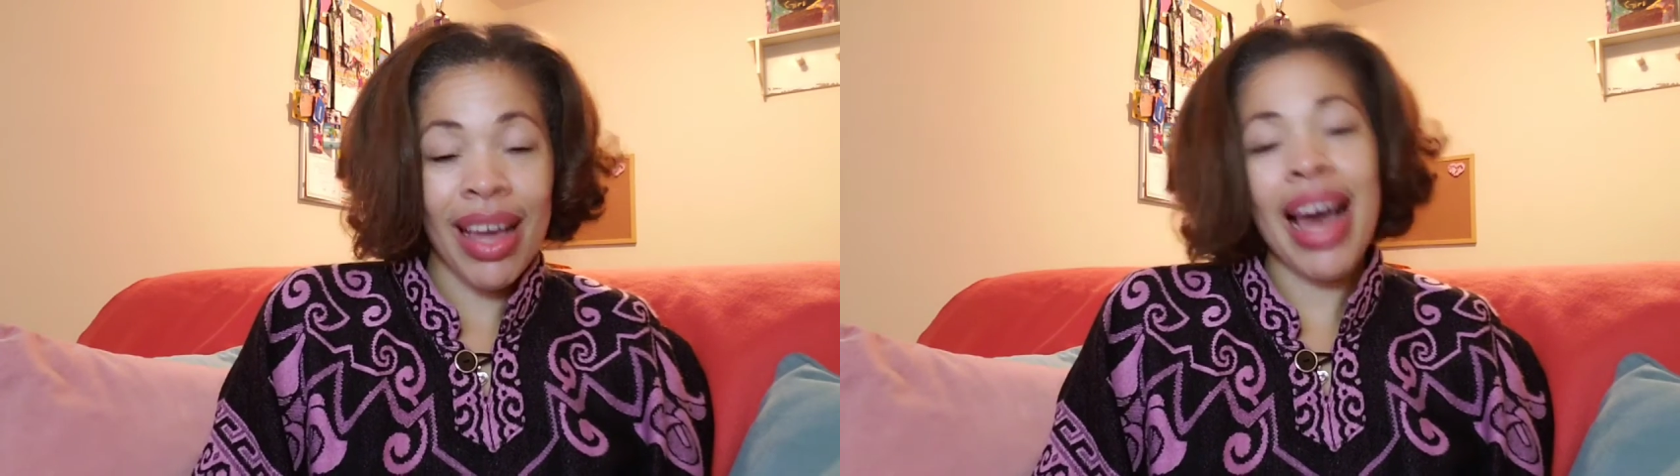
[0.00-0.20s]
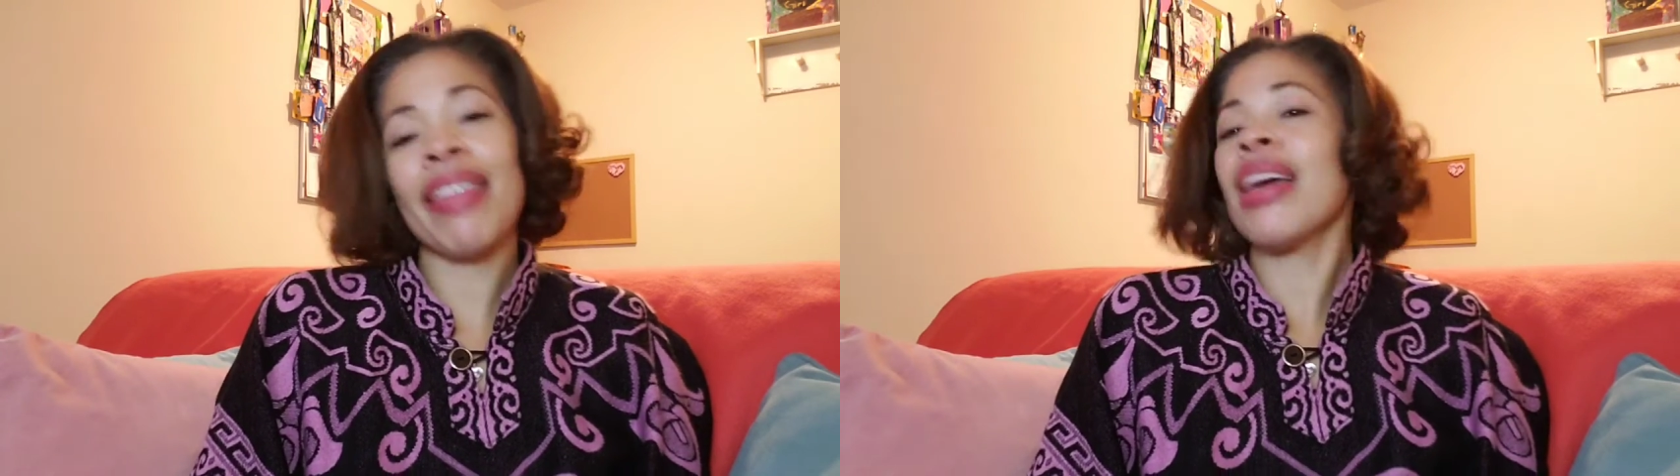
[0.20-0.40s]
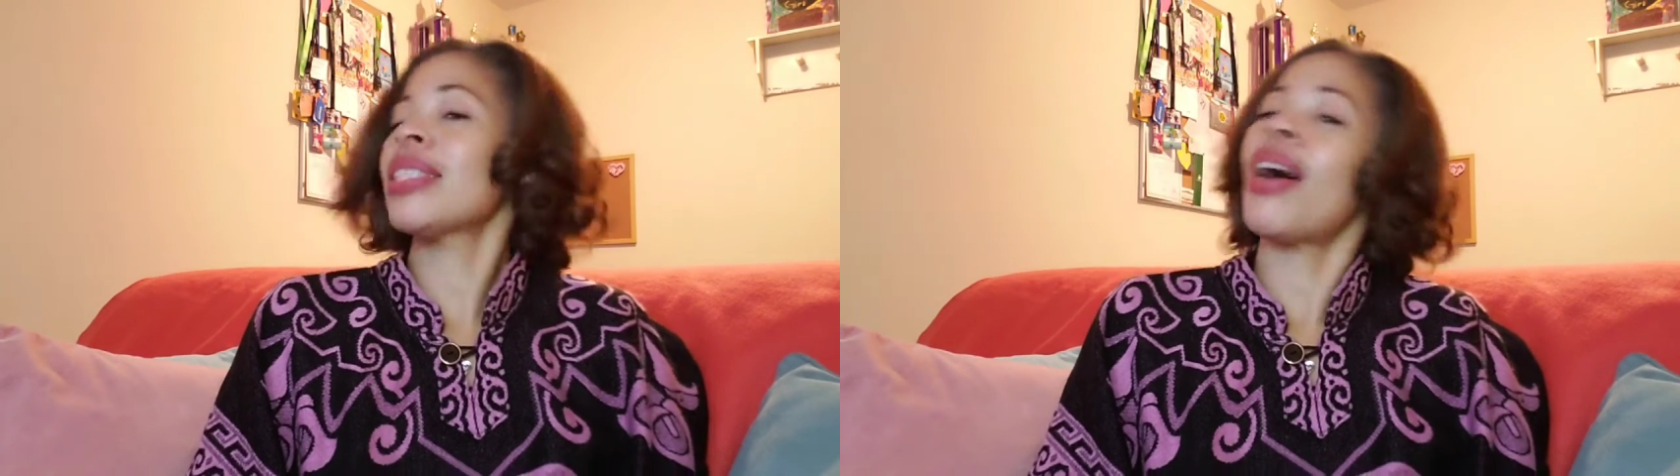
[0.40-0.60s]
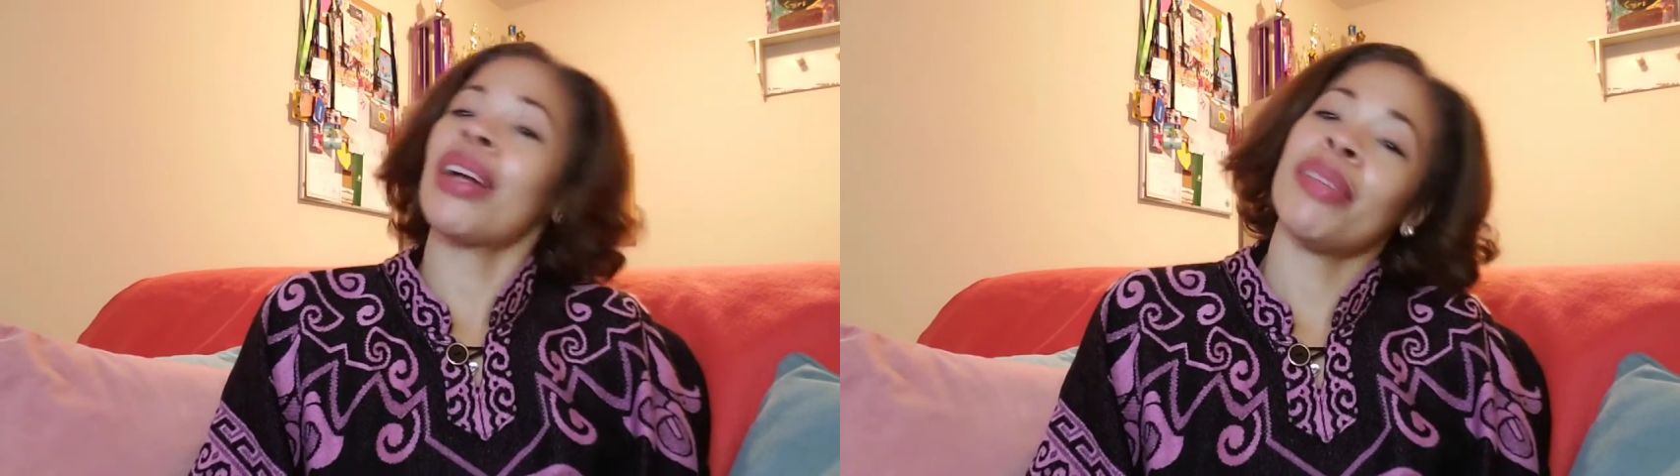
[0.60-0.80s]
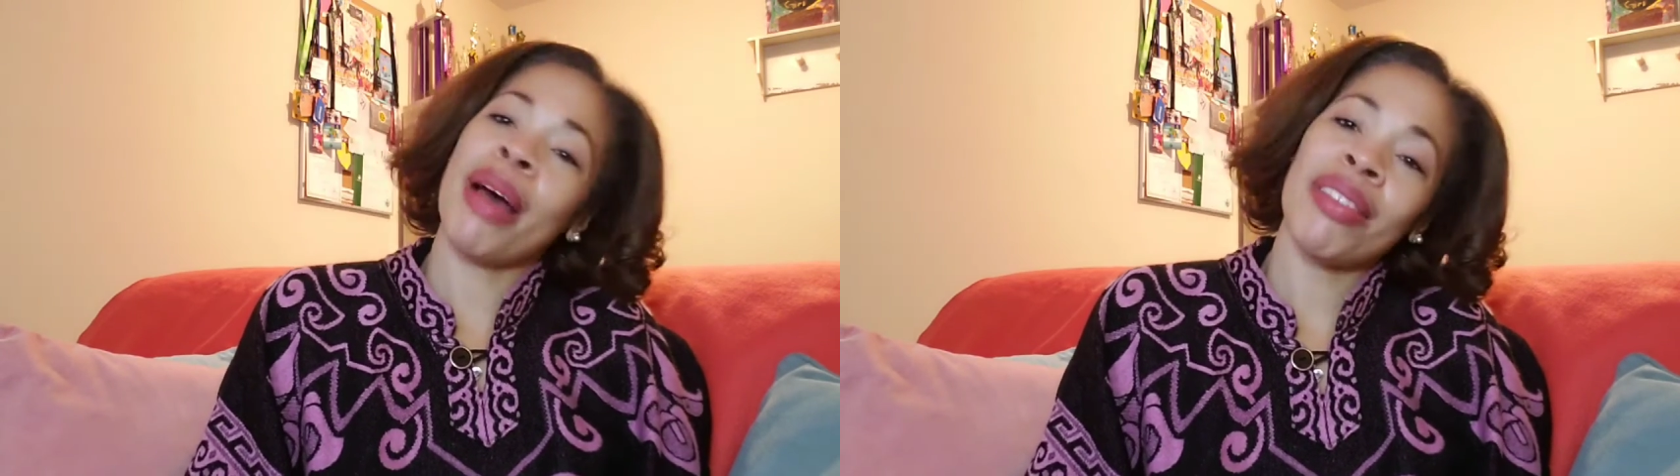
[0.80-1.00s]
I think I
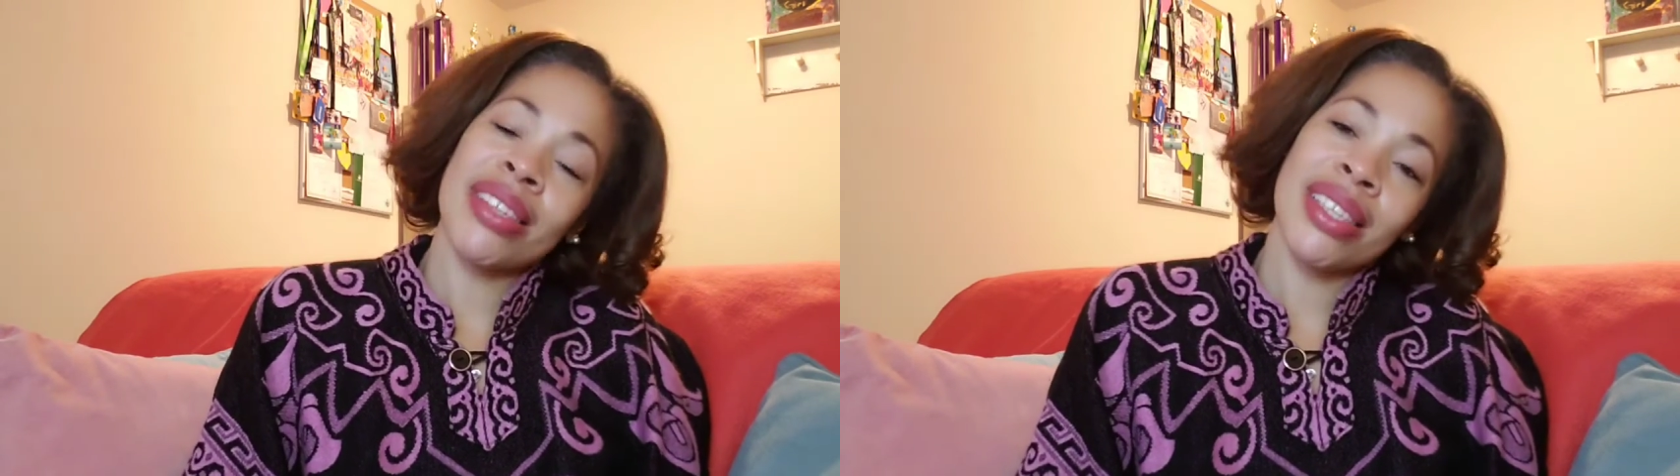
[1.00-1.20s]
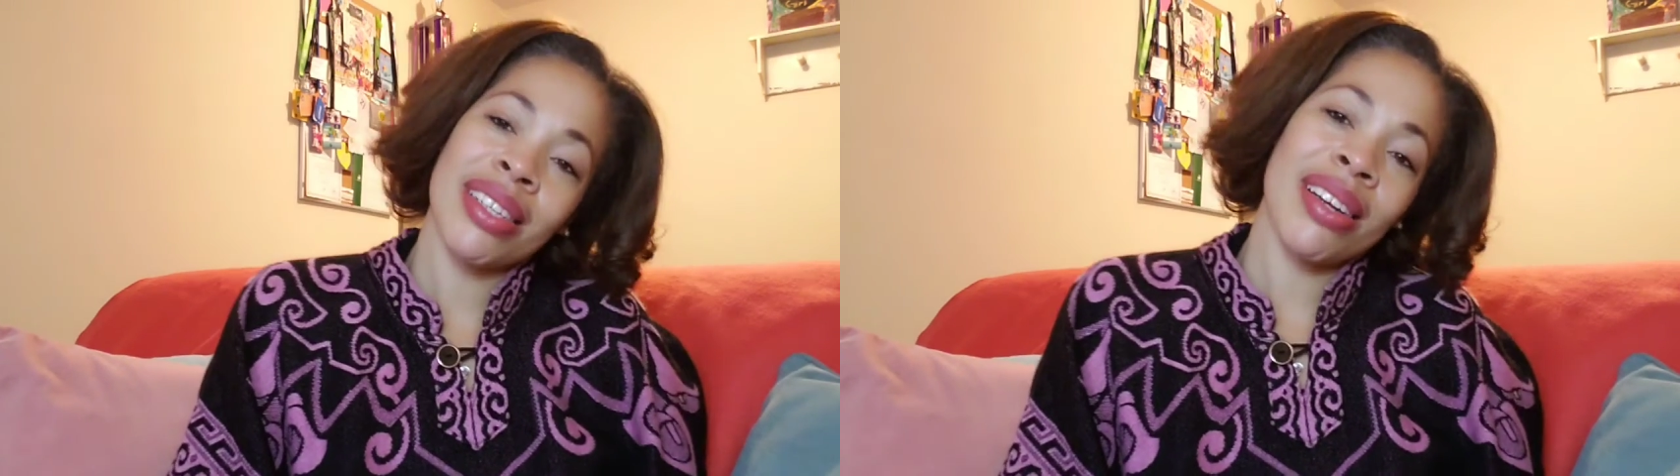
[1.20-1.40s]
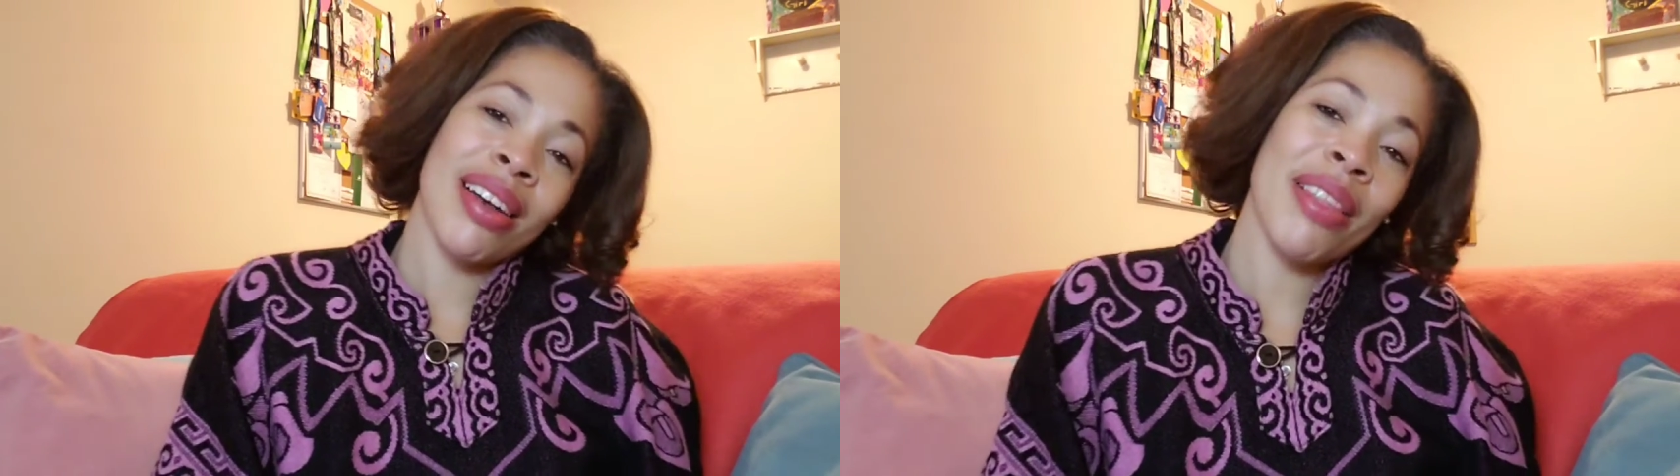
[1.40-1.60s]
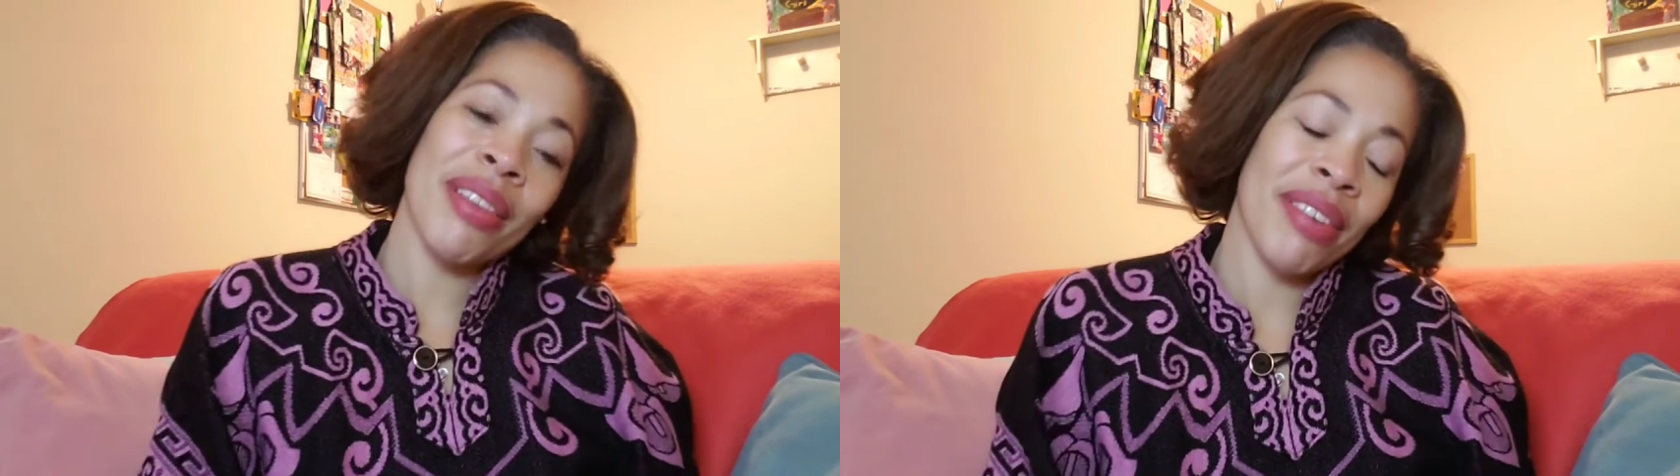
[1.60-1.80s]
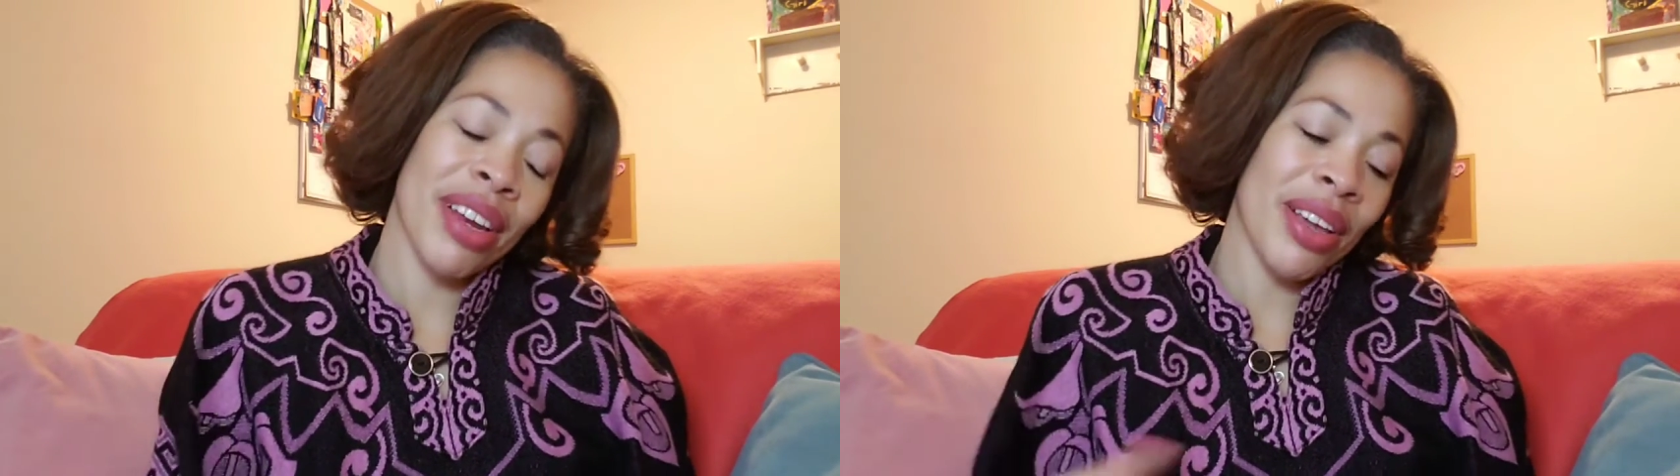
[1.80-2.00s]
talked about this in another
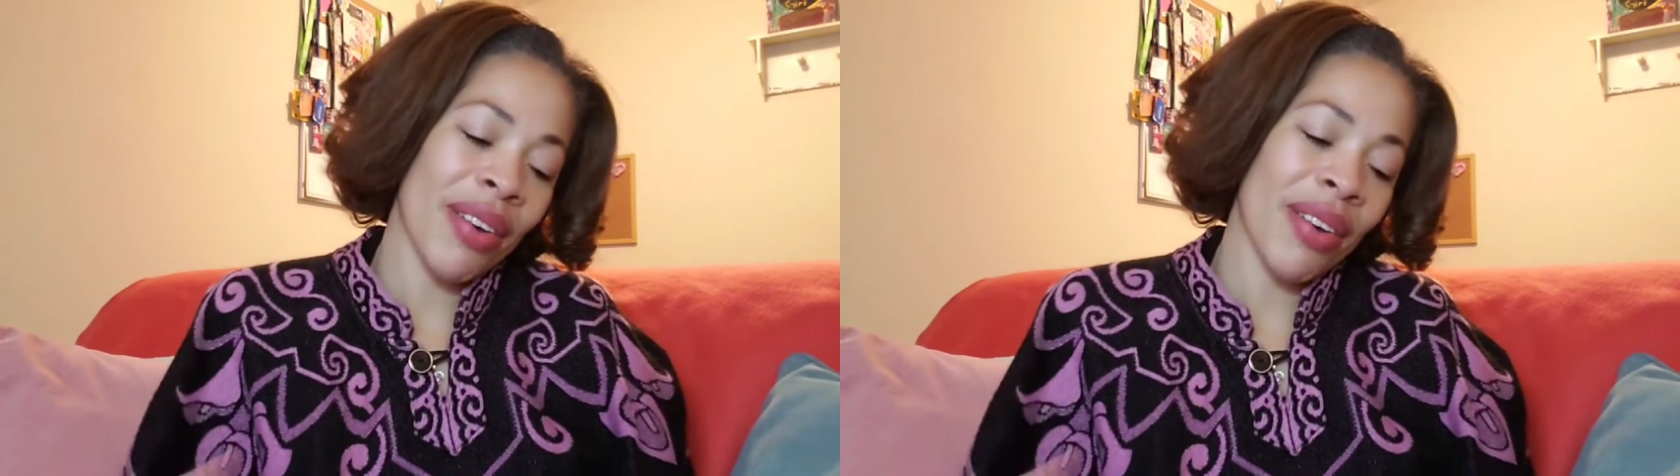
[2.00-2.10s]
video.